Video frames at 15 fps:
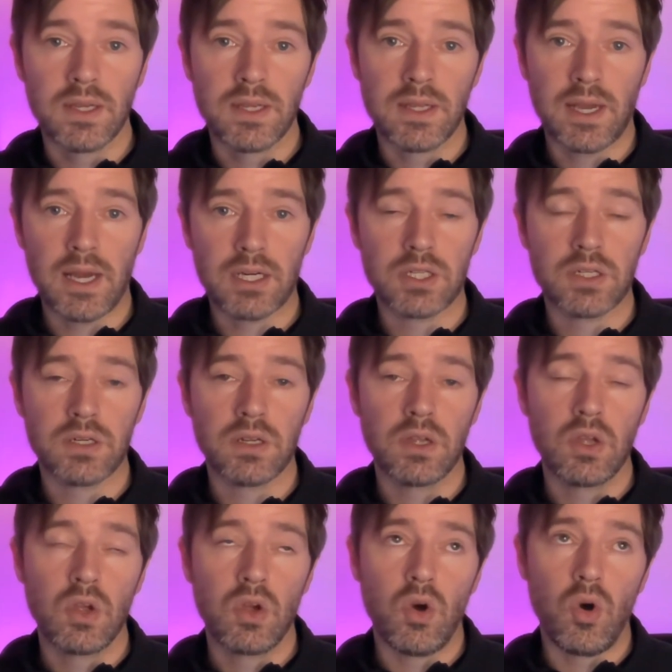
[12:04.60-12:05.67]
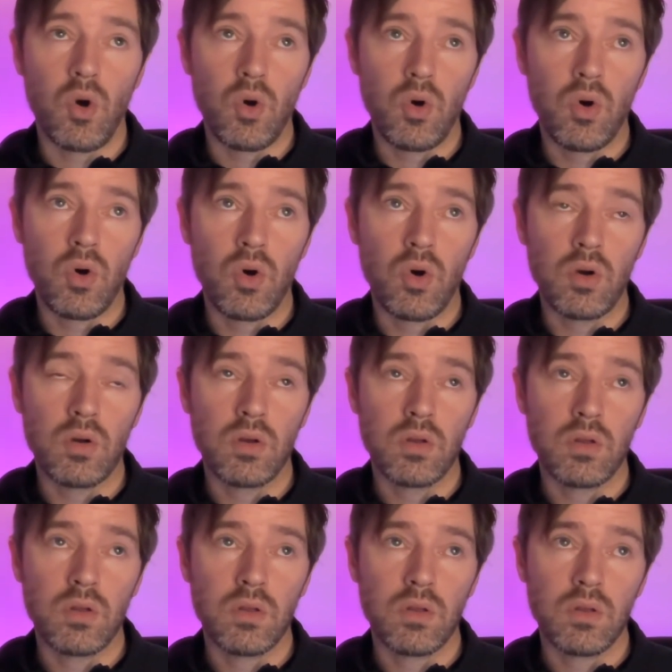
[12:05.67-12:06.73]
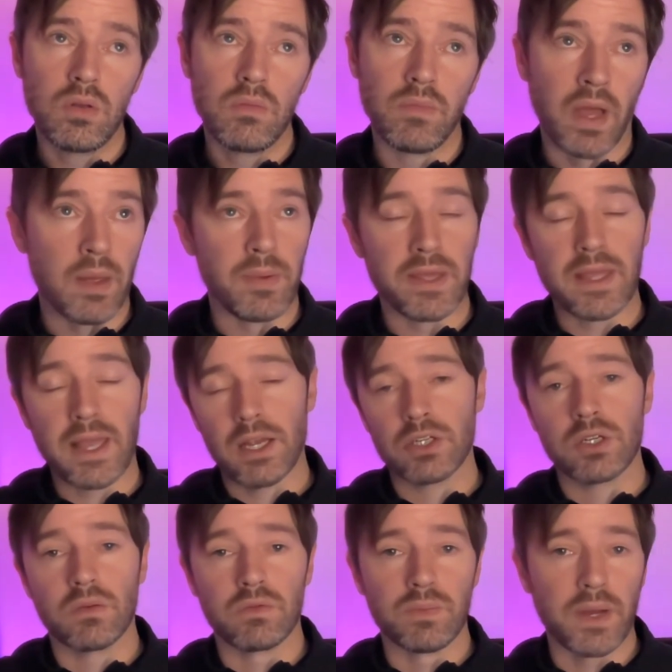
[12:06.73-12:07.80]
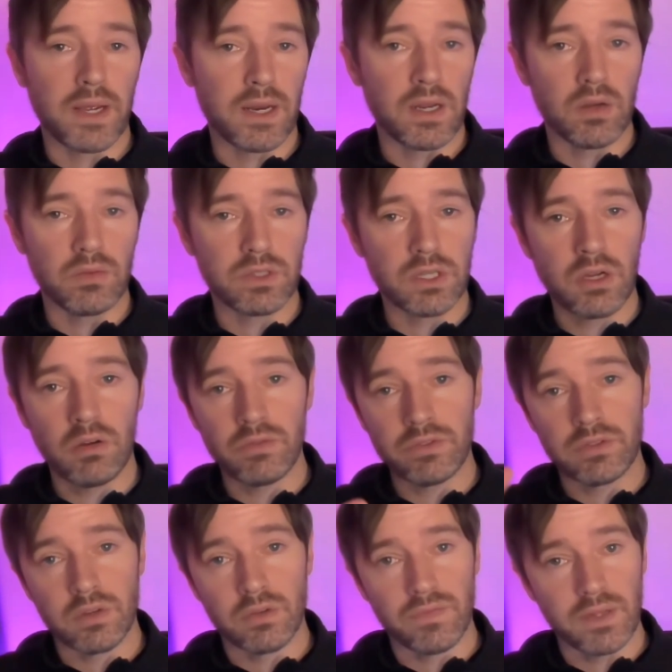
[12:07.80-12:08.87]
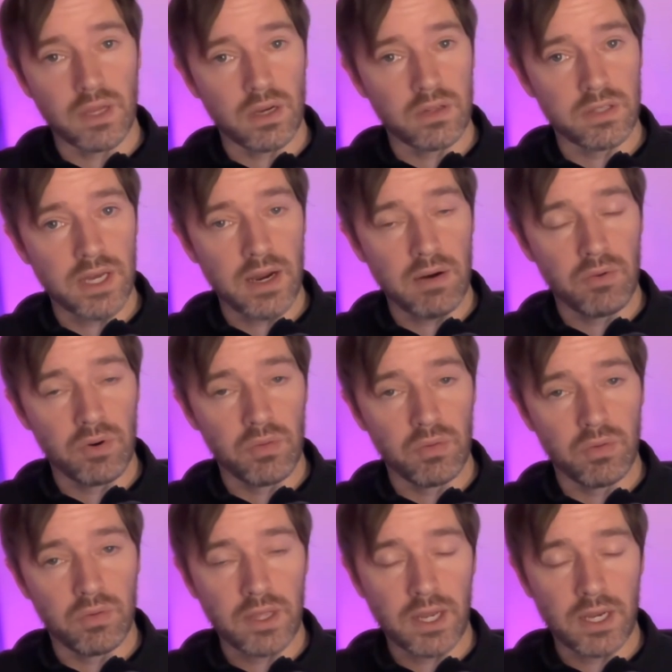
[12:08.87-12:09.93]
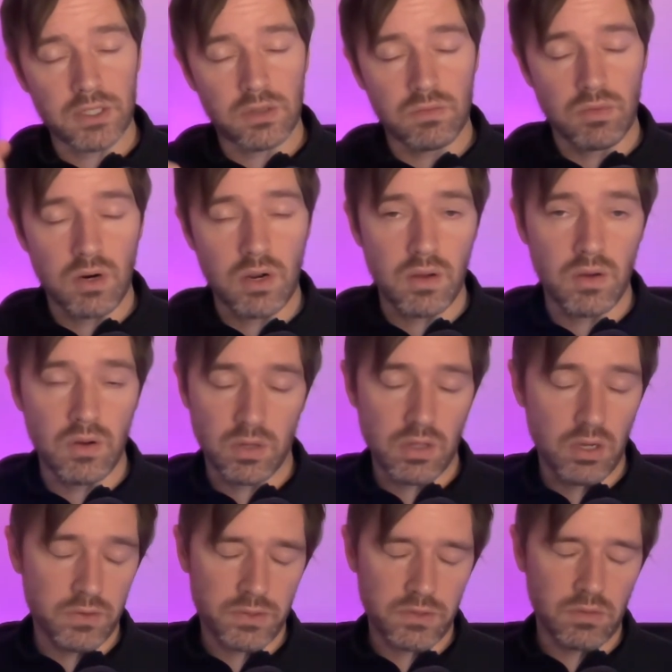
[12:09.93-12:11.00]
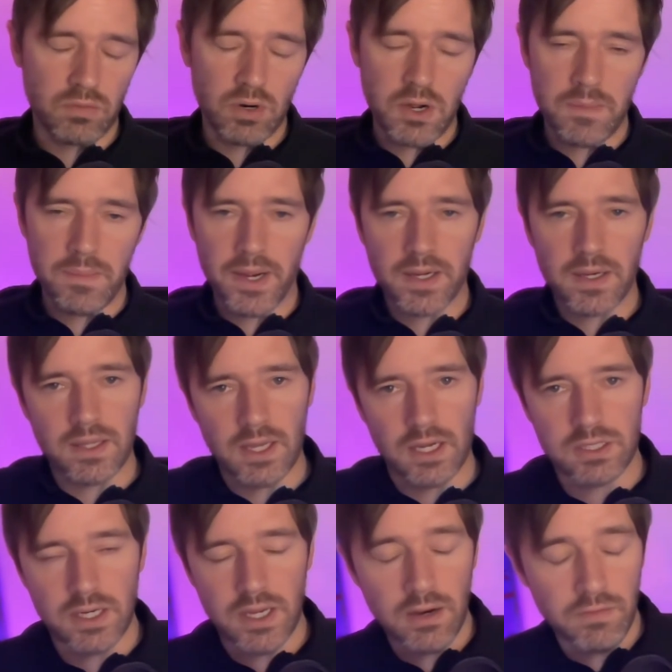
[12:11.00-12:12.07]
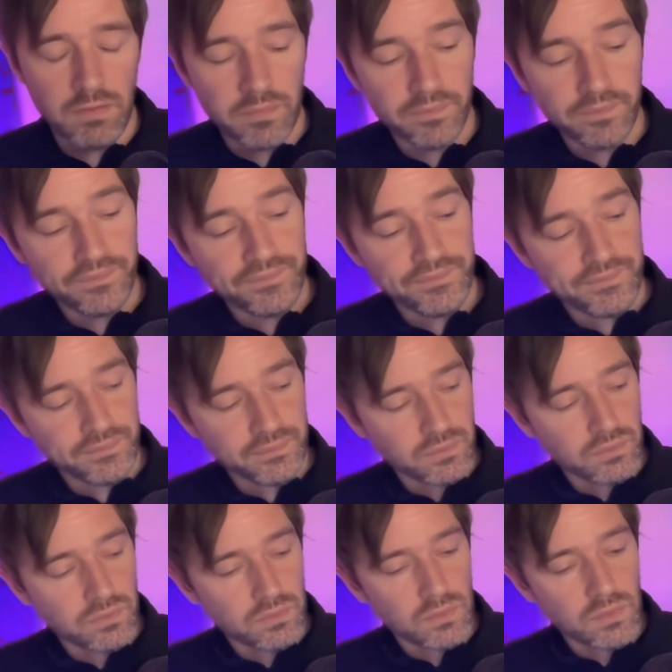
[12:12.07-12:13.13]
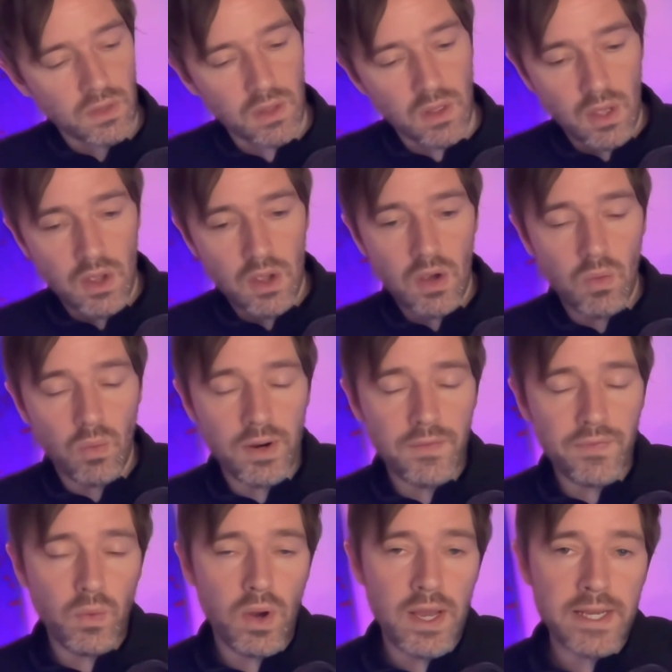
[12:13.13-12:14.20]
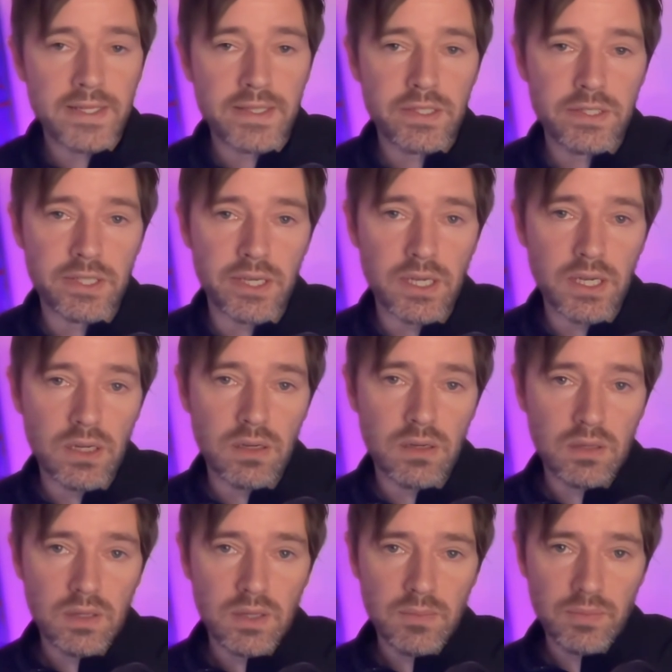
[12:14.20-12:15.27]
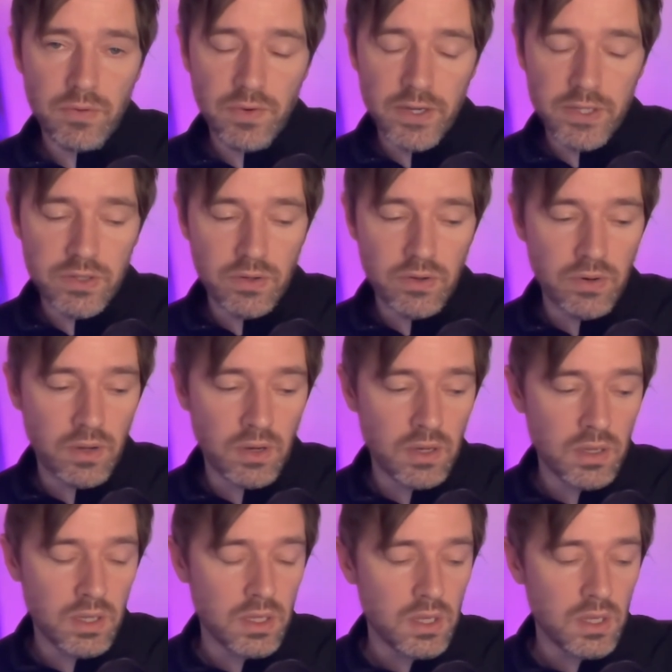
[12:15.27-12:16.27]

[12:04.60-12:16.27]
Cash. Or maybe Cash comes back and helps a Konsa if he goes that route with Cash at right or Konsa at right back and Cash ahead of him. Whatever way he does it, Professor Unai,